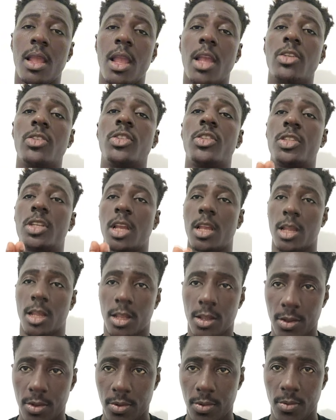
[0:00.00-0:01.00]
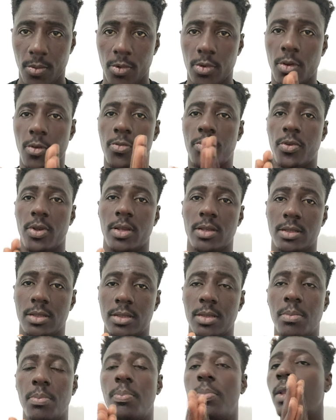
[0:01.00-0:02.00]
and share with your
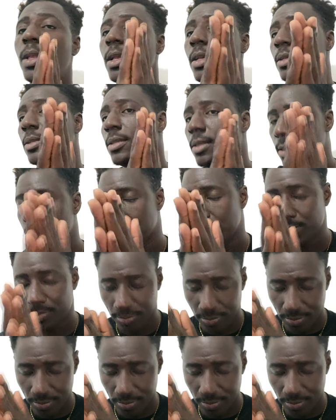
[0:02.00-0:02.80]
friends. Please